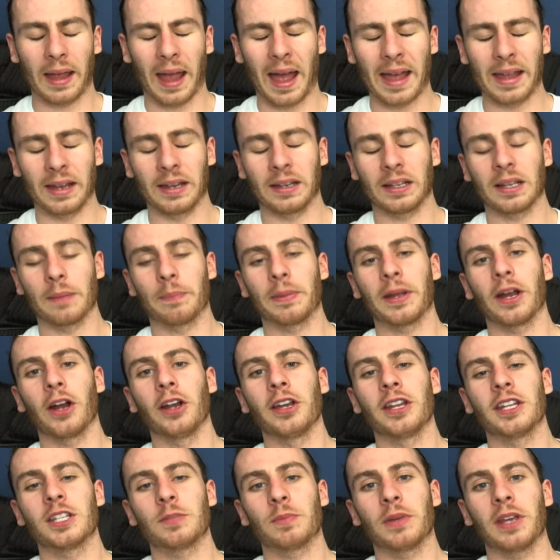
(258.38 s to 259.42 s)
comparing
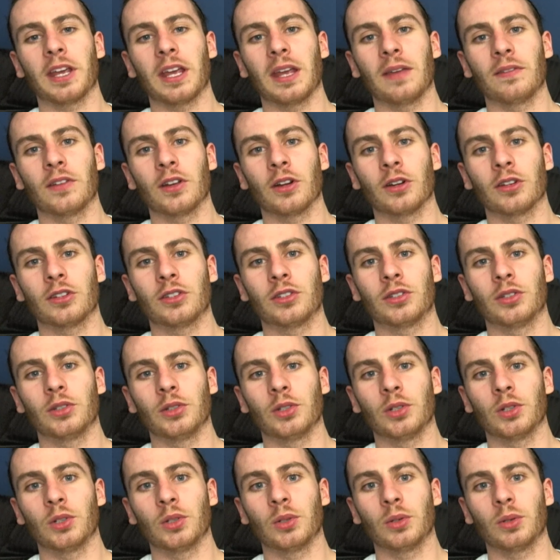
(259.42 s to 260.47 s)
his behavior
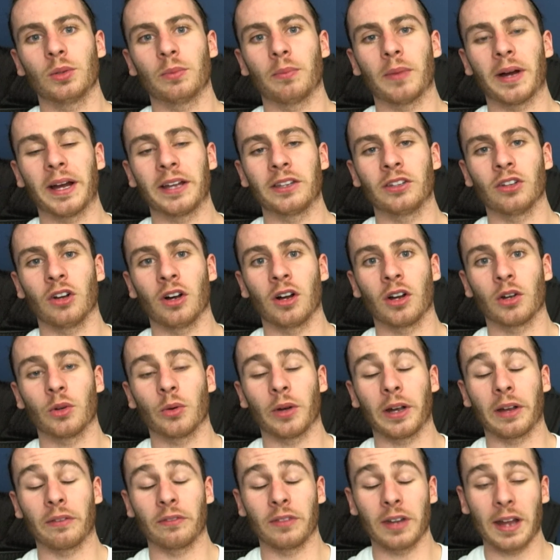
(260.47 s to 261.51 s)
to my dog who I
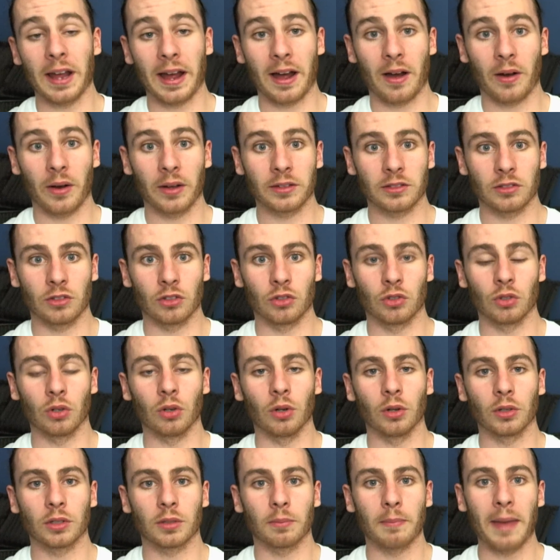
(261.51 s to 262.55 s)
have now as an
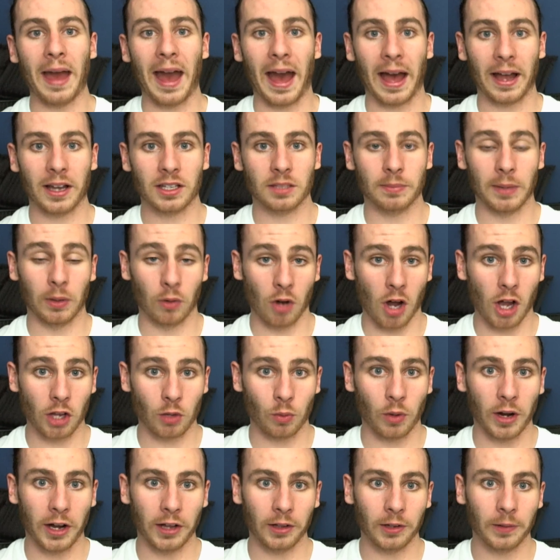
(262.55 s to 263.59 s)
adult, Max, my
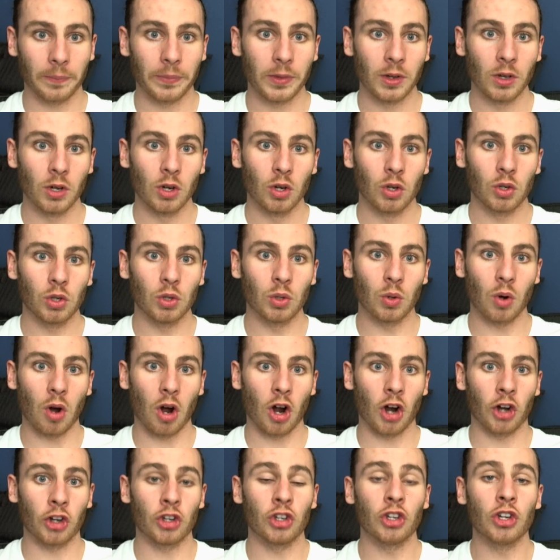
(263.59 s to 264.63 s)
Rottweiler, who
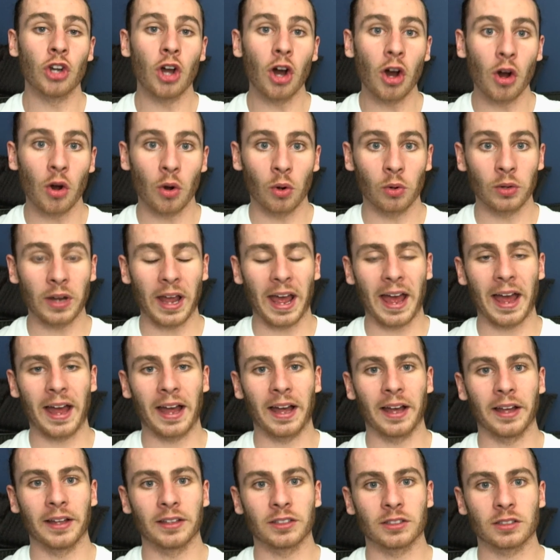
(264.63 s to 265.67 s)
are known
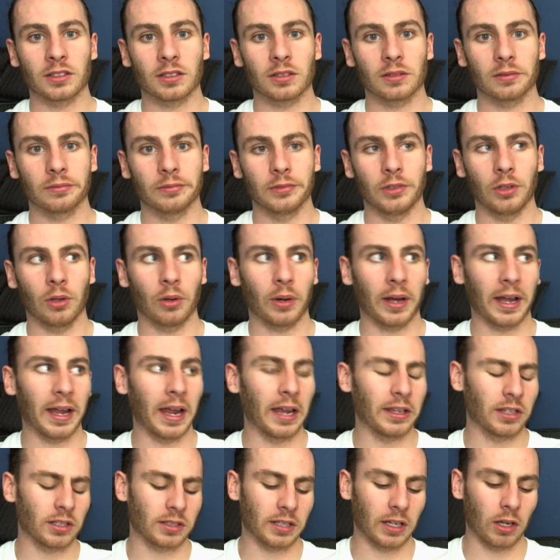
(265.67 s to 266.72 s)
as, you know, I hate
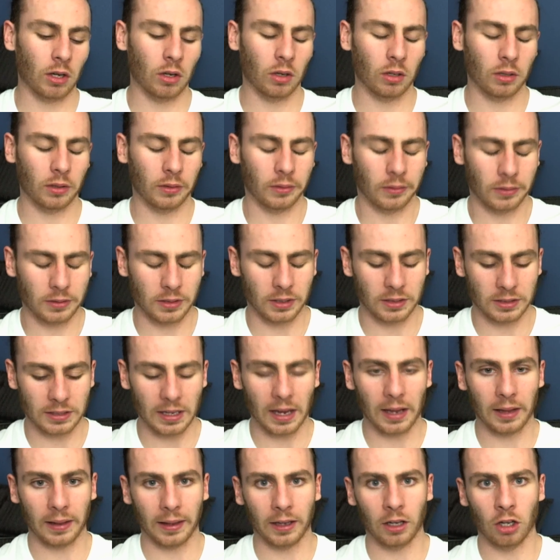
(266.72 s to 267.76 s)
to
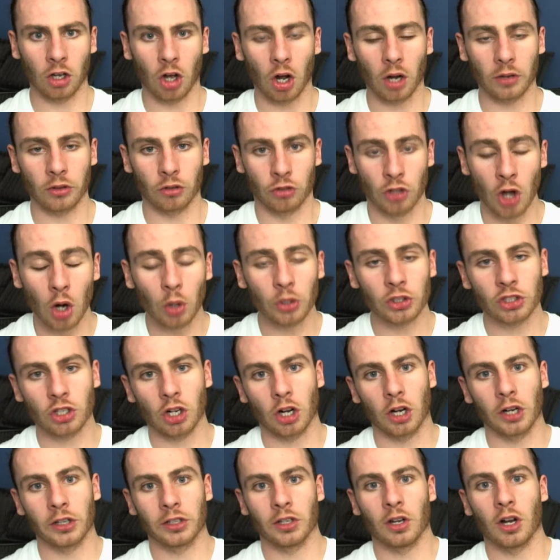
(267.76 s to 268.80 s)
say like, they're known as
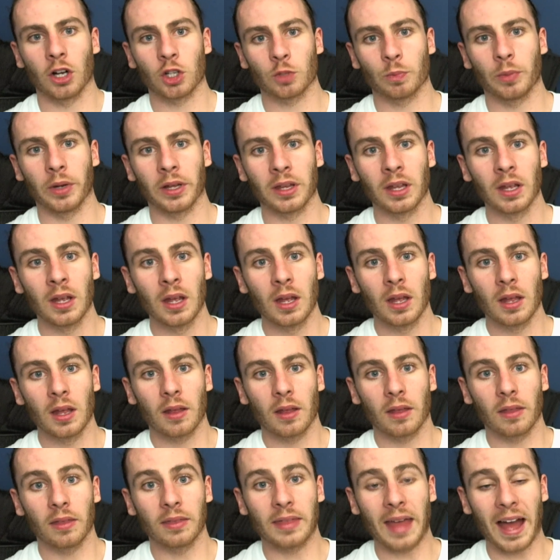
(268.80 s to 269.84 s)
guard dogs, but
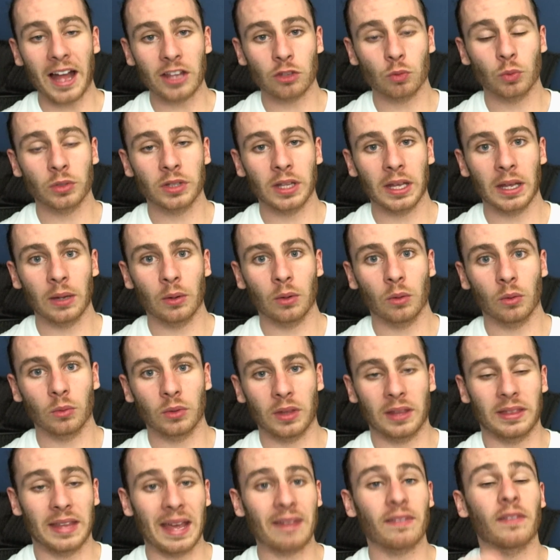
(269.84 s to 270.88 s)
that's what they
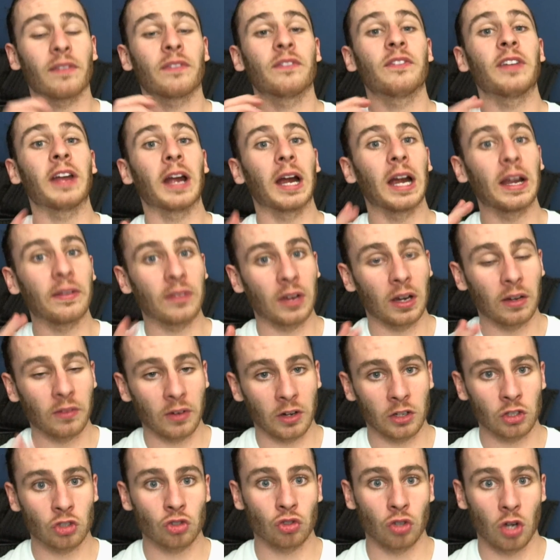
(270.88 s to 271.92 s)
have a very, very,
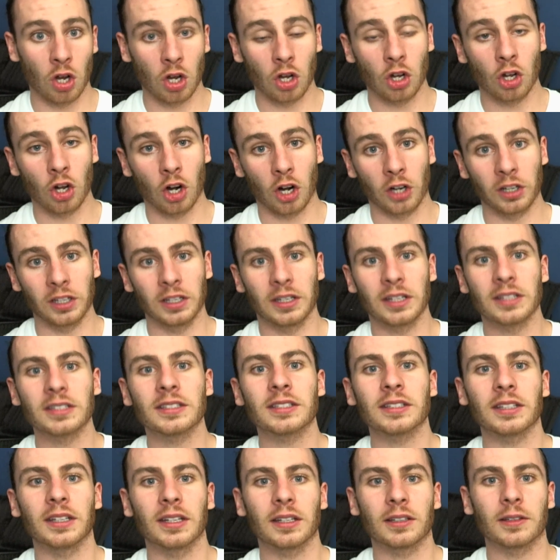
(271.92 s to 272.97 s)
very strong guarding
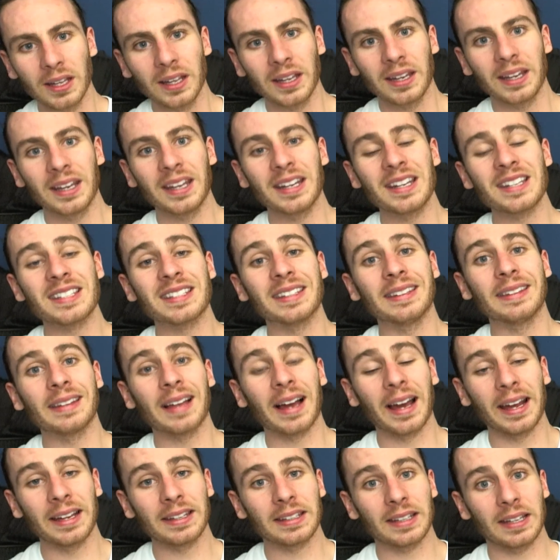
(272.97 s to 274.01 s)
instinct. It is
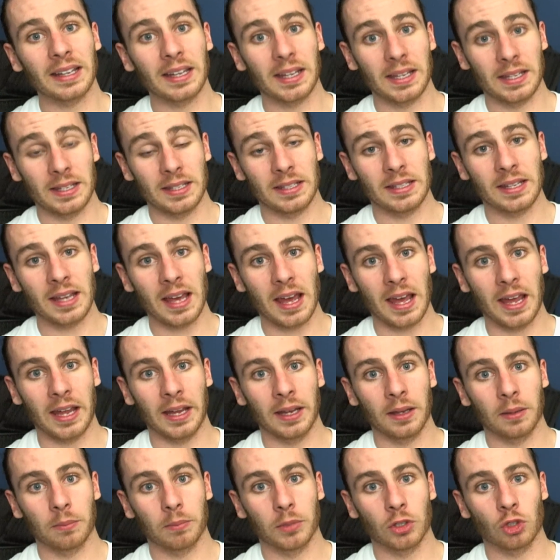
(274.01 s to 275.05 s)
night and
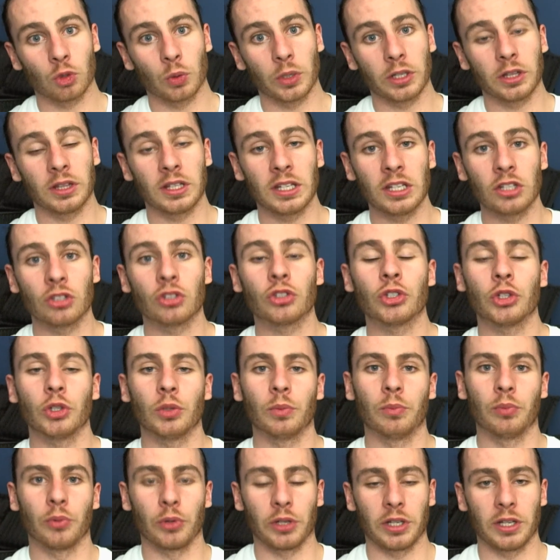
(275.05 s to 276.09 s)
day between these two
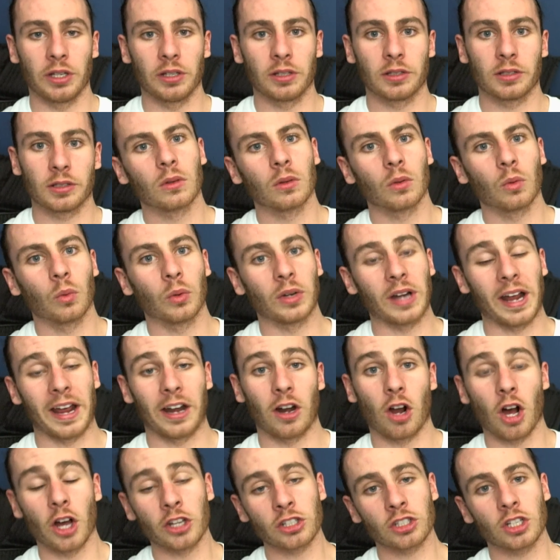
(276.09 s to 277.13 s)
breeds. When I had
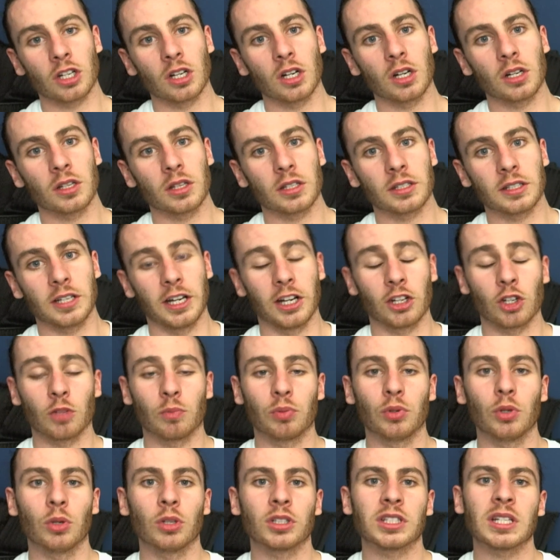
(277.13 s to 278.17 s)
Oscar, the standard
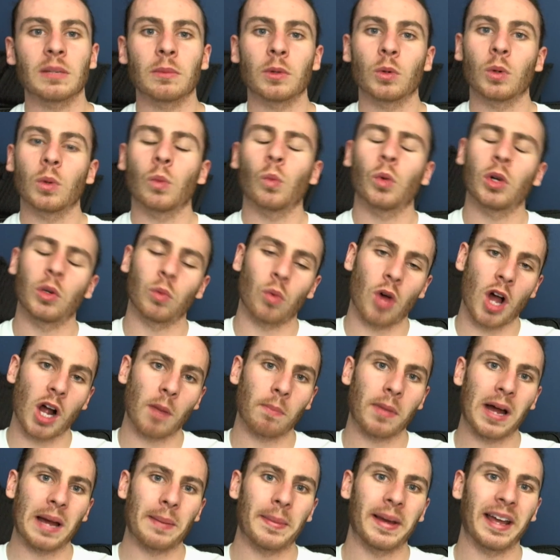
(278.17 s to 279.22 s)
poodle, and someone would walk
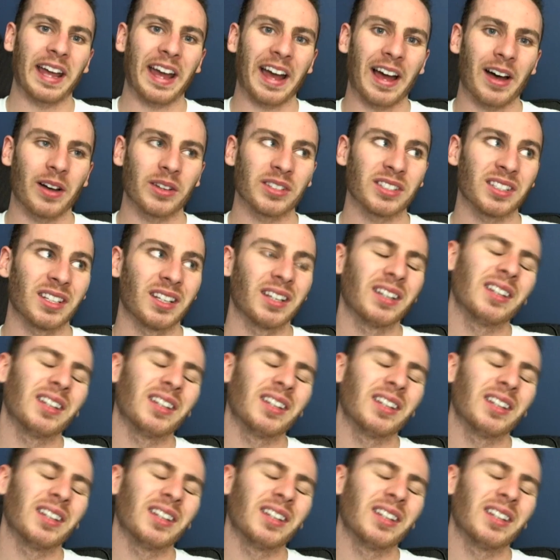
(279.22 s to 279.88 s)
by my house,